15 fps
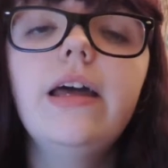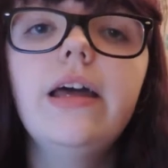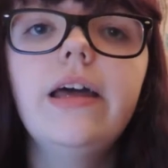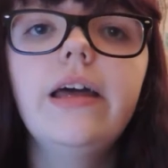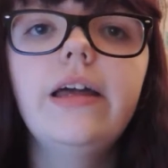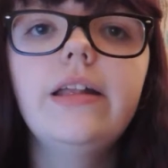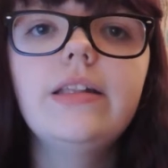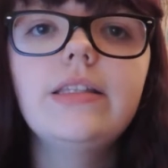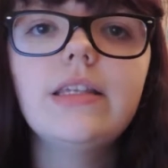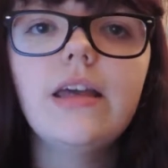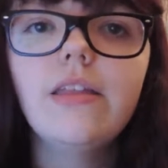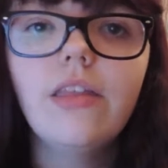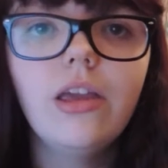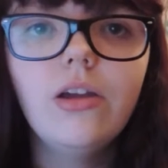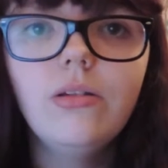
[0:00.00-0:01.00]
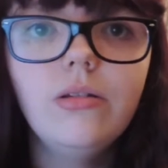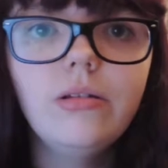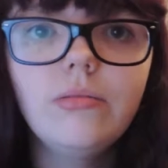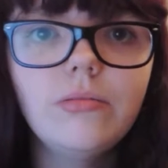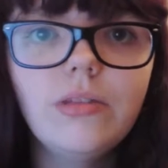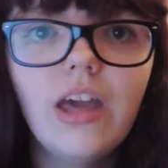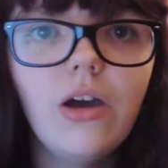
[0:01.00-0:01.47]
And they
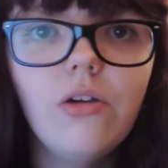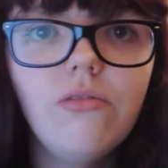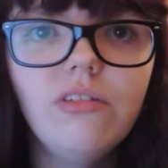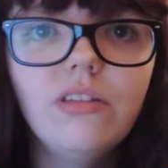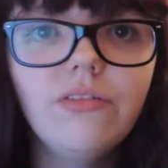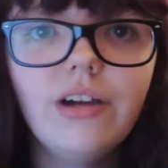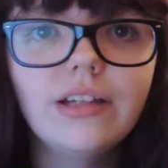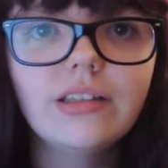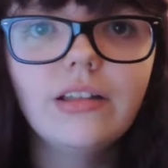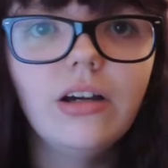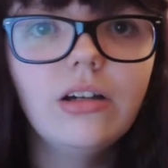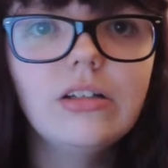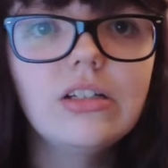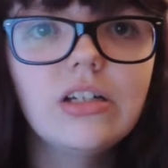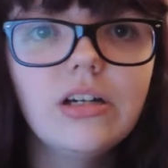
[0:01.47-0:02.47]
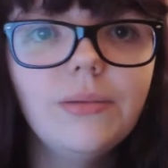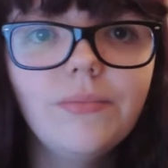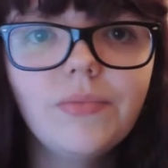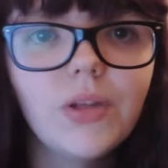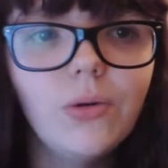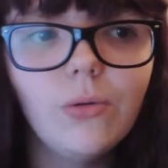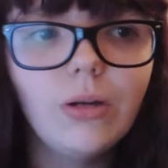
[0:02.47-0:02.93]
couldn't get over the fact that I'd
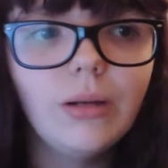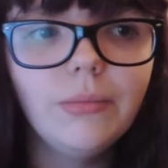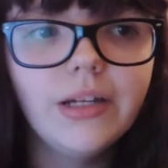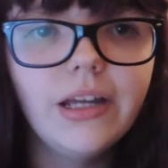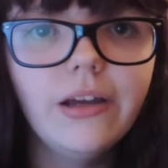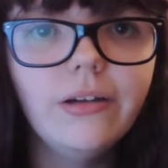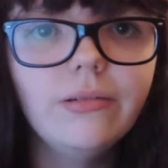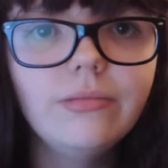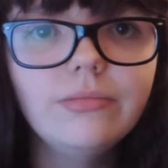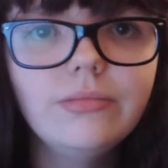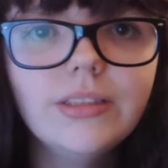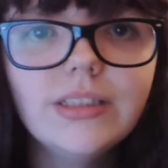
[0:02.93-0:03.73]
come all on my own.